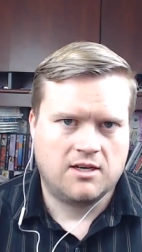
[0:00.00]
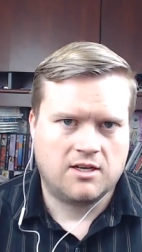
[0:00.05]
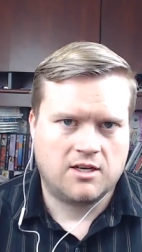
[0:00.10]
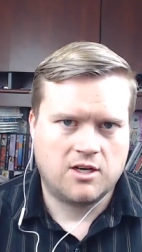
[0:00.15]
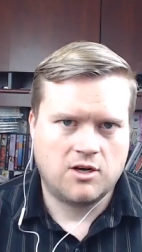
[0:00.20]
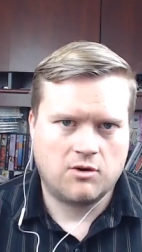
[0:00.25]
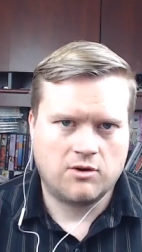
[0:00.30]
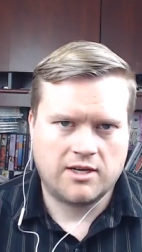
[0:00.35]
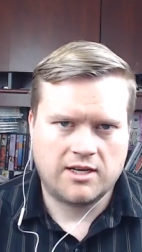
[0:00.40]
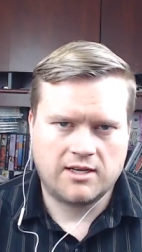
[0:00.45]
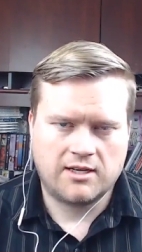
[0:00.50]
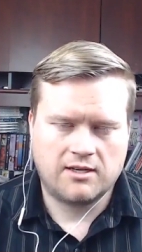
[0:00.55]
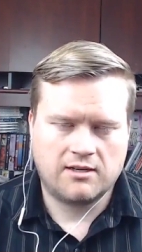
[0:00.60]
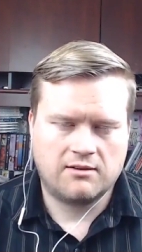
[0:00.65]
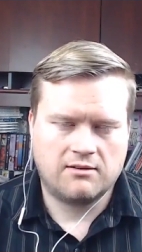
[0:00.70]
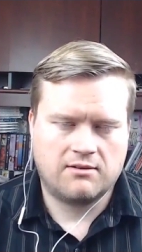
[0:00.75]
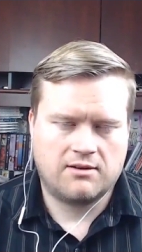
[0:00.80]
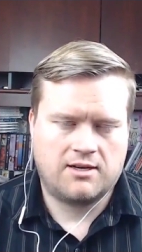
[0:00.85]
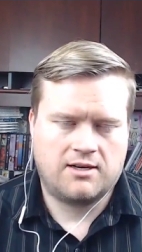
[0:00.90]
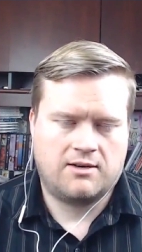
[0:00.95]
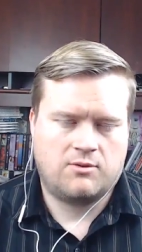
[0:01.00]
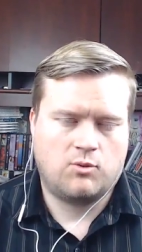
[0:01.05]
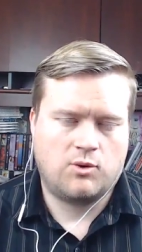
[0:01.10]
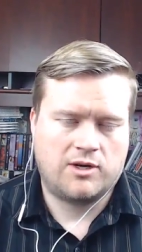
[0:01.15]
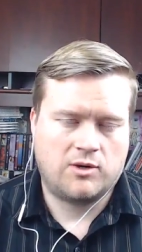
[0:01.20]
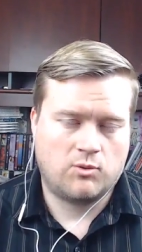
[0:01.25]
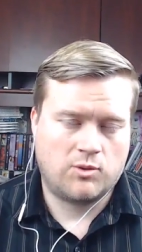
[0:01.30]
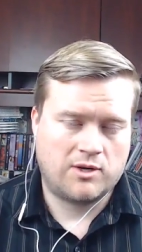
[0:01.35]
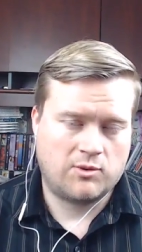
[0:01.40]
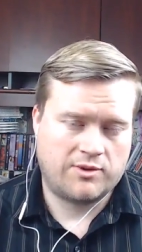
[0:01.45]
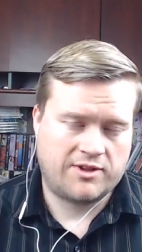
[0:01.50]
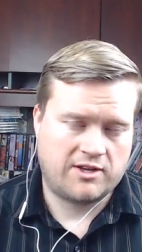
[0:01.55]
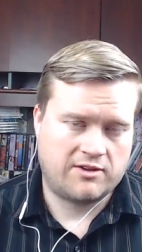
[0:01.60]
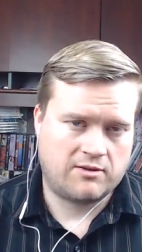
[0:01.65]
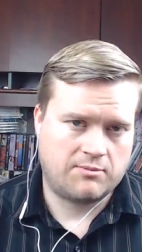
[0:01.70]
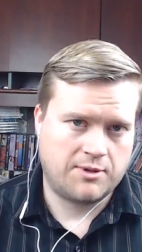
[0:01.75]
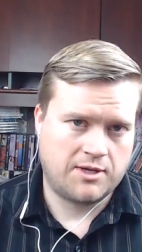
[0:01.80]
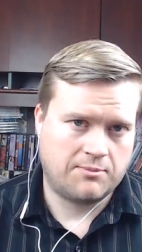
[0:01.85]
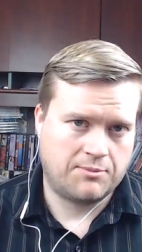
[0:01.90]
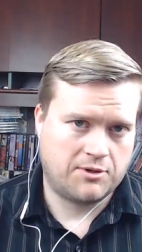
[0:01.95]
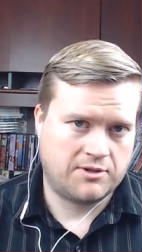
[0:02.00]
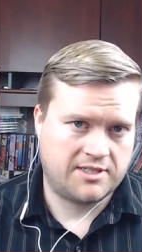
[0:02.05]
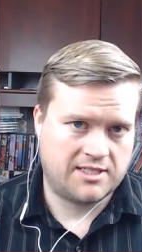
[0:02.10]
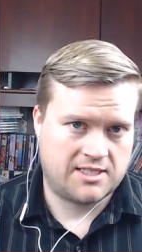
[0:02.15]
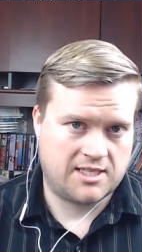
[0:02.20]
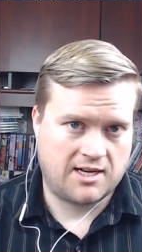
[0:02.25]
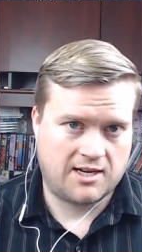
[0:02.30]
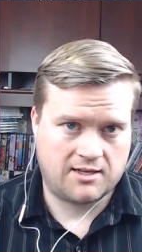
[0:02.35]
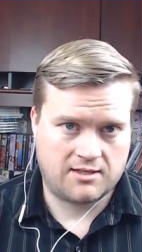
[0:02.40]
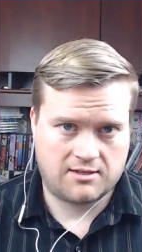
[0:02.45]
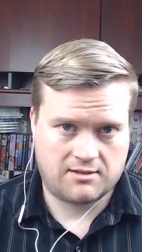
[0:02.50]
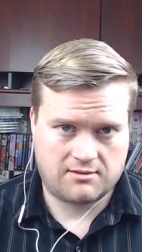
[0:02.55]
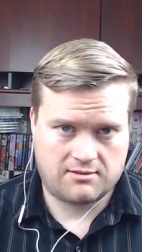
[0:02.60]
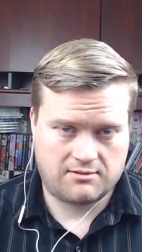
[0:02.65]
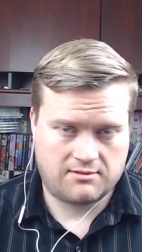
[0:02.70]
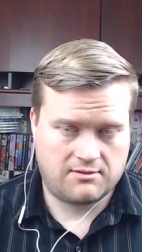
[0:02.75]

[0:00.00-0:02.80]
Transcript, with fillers: coding, uh, one-on-one with other people to talk,